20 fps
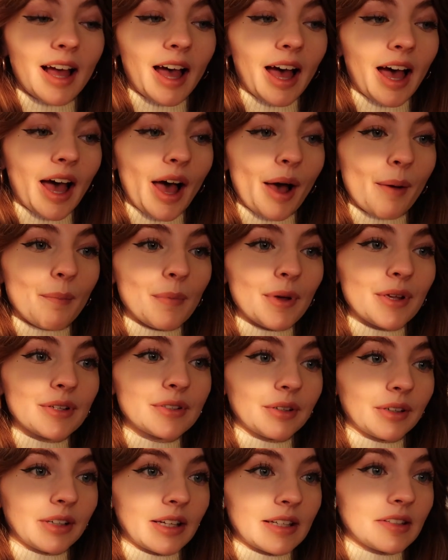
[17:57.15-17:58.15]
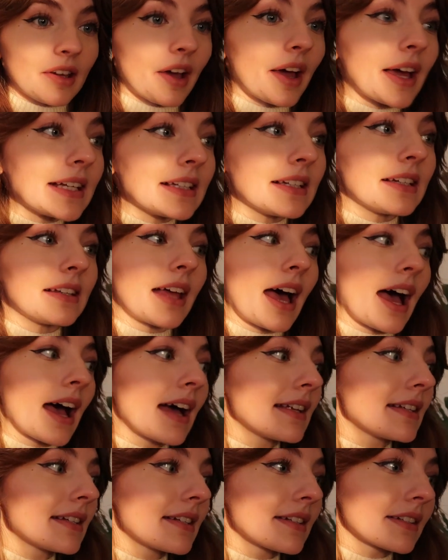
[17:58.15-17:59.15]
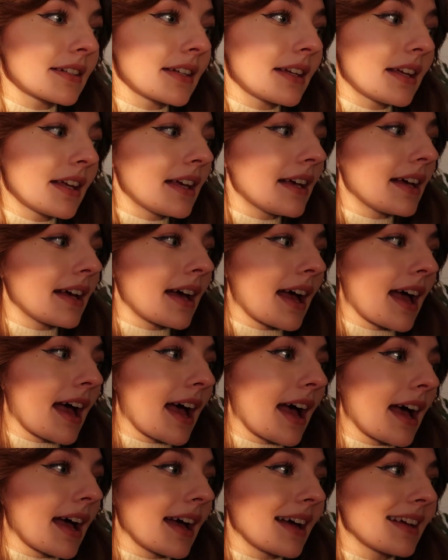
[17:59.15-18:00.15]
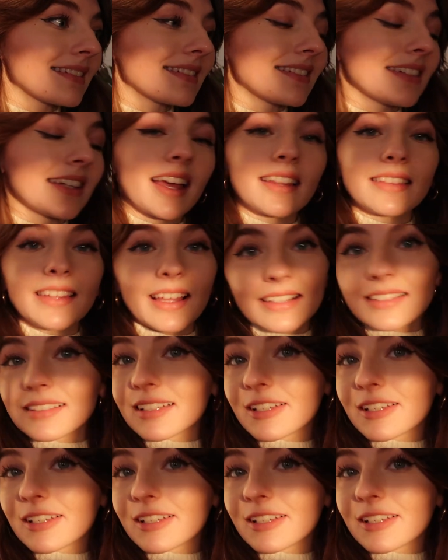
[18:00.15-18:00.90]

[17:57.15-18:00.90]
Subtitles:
So I'm gonna tidy that. And yeah, that's